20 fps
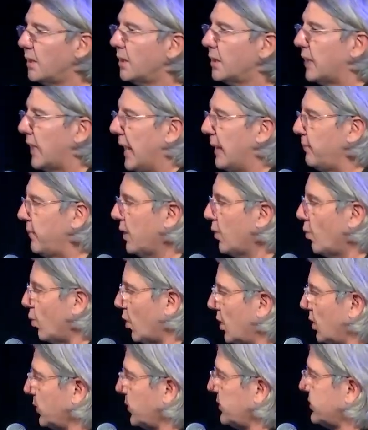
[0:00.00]
gaming
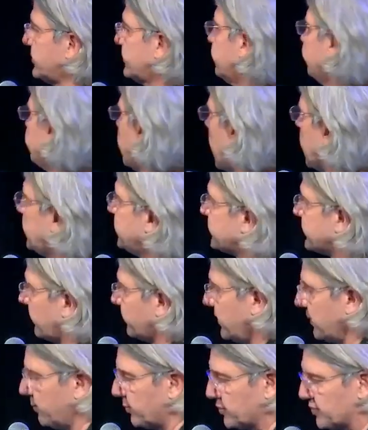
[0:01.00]
world is
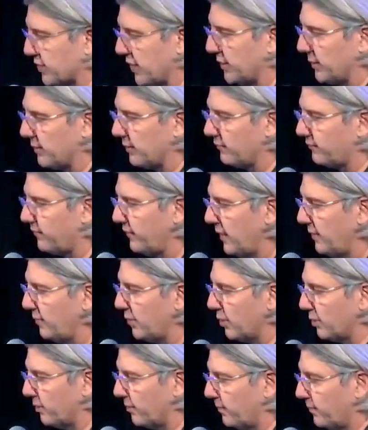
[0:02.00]
90-something% freemium.